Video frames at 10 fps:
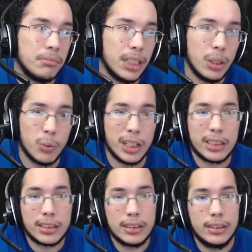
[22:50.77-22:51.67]
It
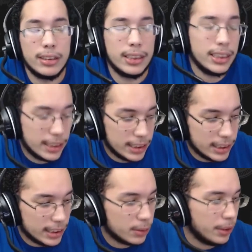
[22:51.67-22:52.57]
worked.
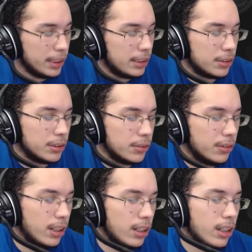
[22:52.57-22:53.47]
It did what it needed to do,
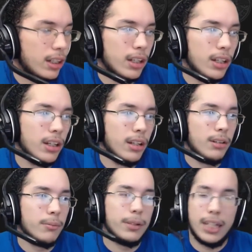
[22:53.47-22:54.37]

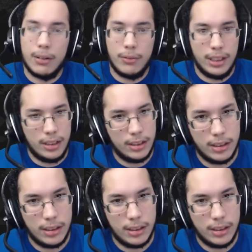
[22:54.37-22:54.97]
but not really